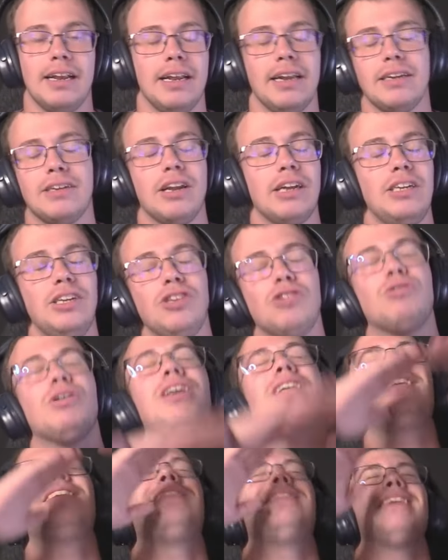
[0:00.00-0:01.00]
And can I just
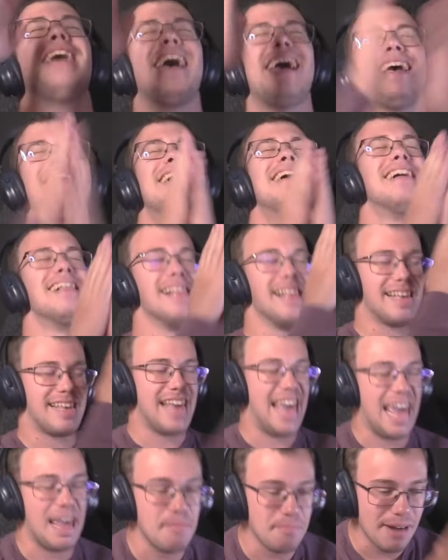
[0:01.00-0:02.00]
quickly say the
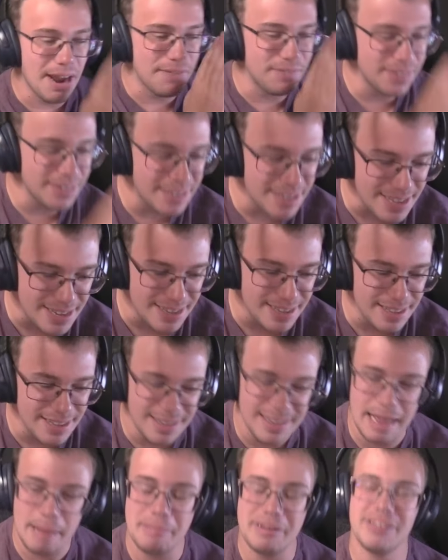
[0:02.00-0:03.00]
game references in
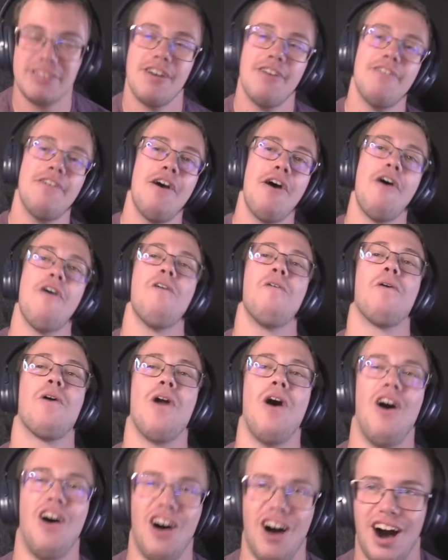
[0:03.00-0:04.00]
this episode were
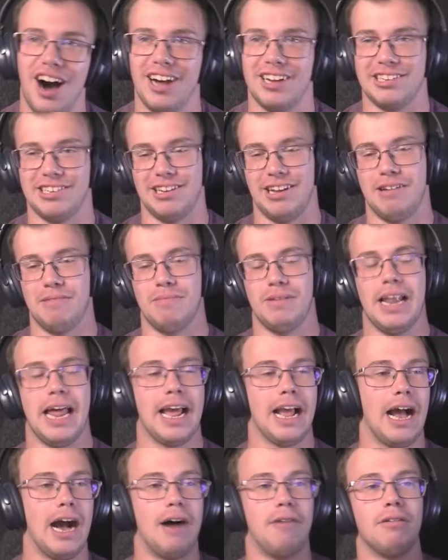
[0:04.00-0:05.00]
awesome.
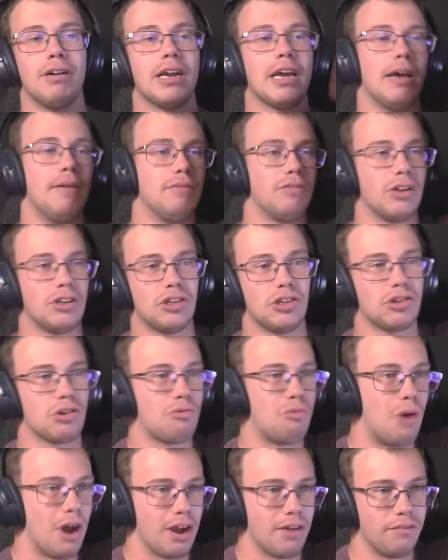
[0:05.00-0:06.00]
Like I want to give just a
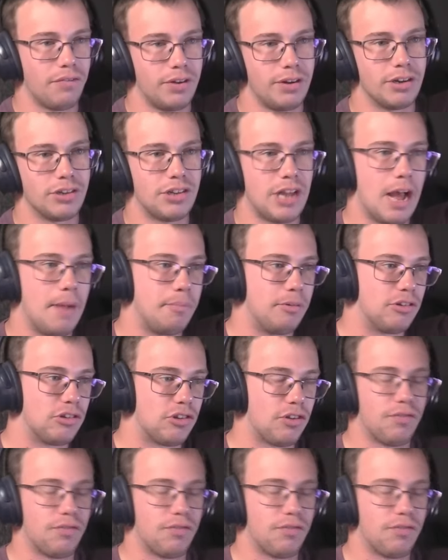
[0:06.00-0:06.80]
quick few examples.